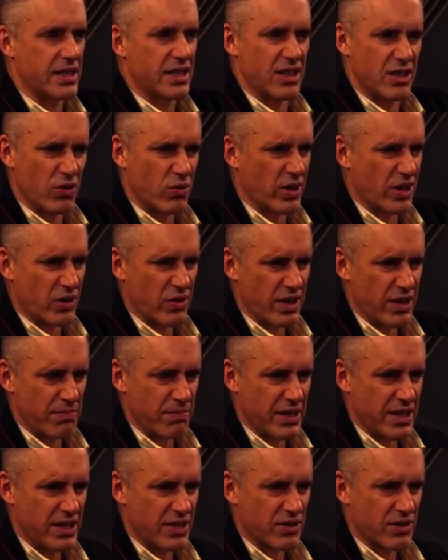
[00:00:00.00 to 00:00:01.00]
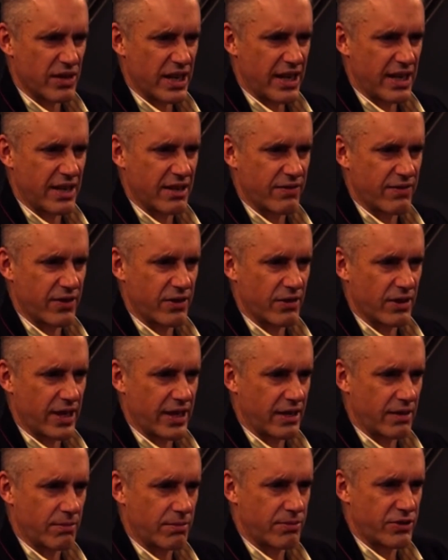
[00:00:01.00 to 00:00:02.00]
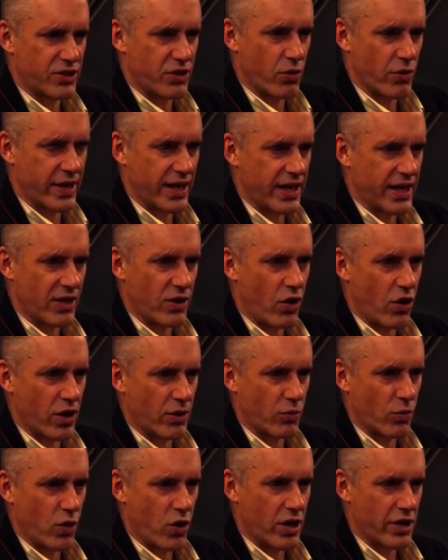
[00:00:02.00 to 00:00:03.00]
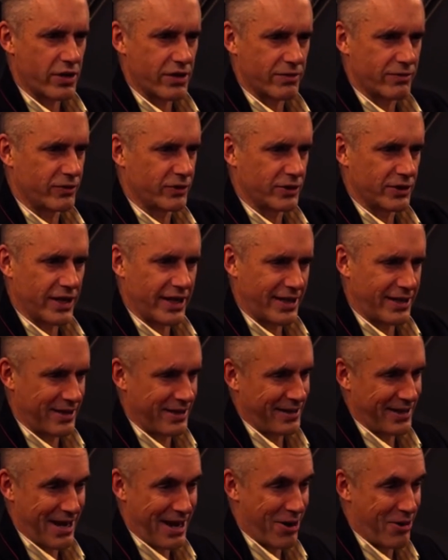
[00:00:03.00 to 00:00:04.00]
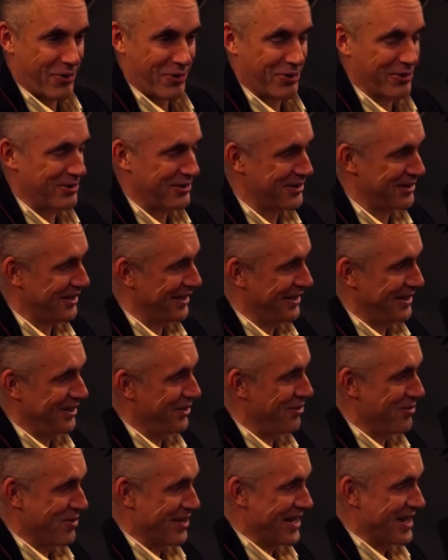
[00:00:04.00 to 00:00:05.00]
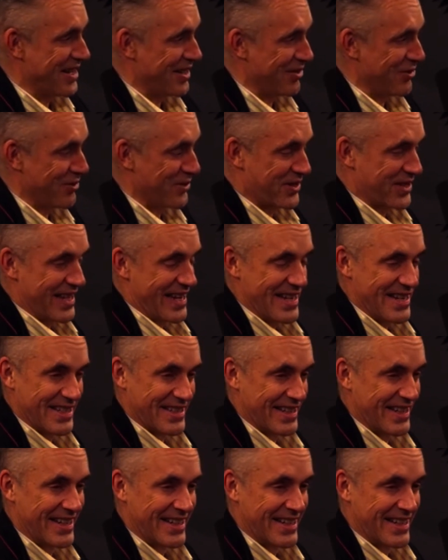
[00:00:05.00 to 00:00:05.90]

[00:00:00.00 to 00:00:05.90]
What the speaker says: And you know what green beans are like if they're like soaking in hot water for like an hour. It's like, you don't want to eat those things.